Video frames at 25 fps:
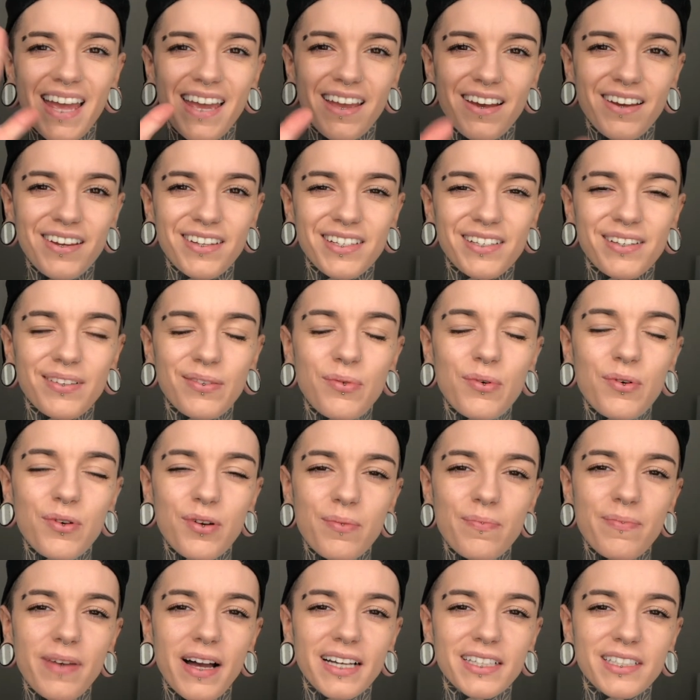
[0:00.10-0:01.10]
guys, welcome
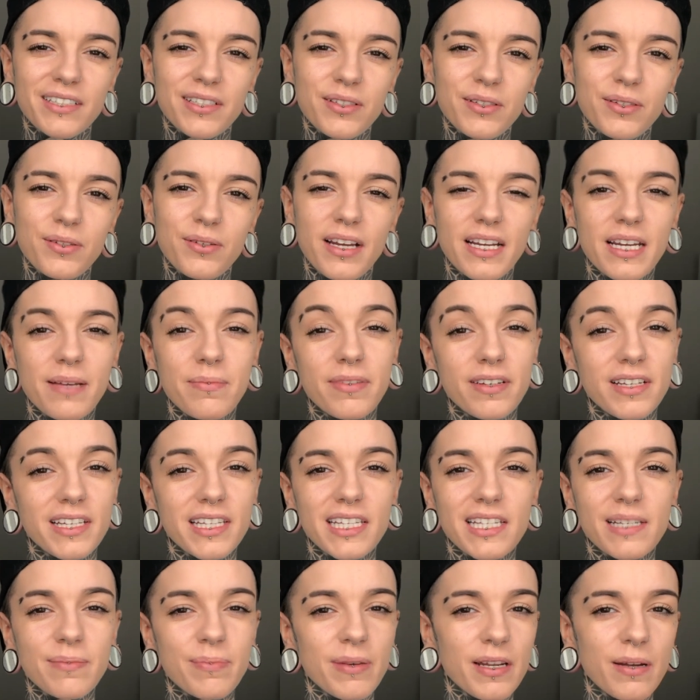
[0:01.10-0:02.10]
back to anybody
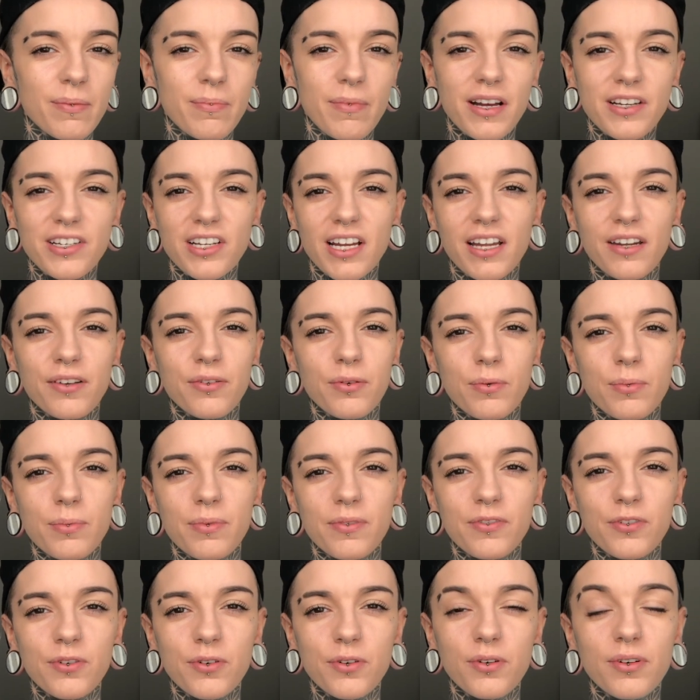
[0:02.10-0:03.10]
that's been on my channel
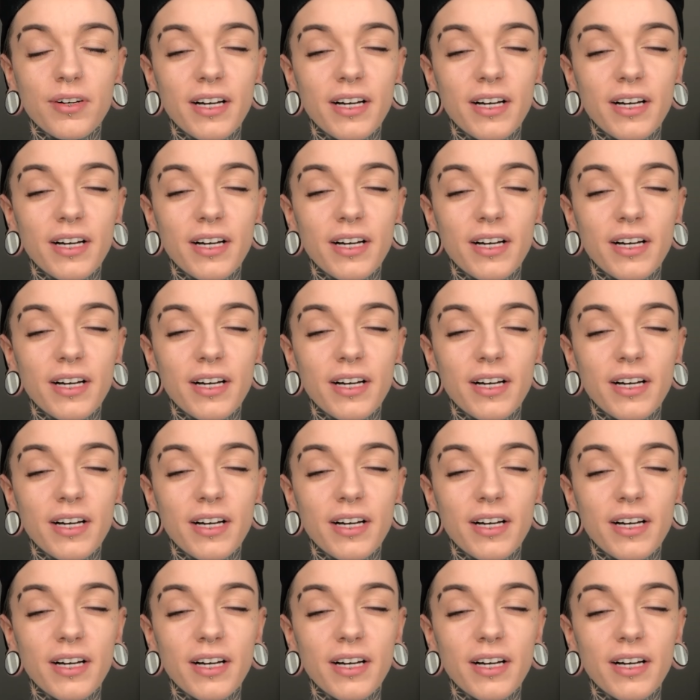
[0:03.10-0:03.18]
before,